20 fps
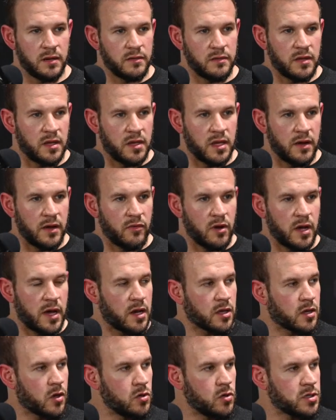never had a
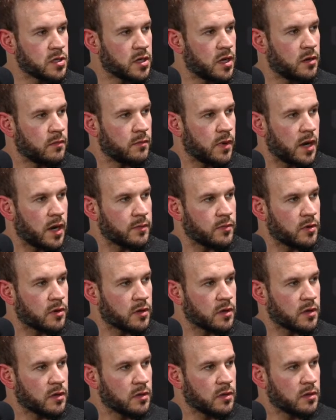coach yet in bodybuilding.
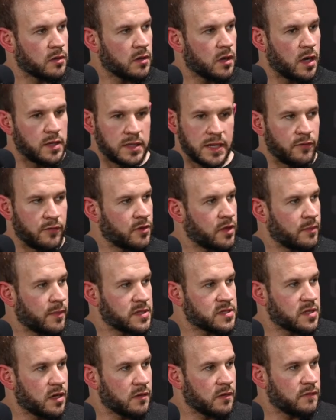I did everything
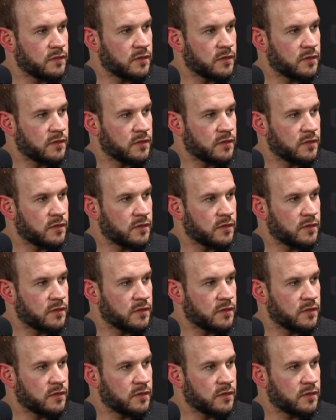myself.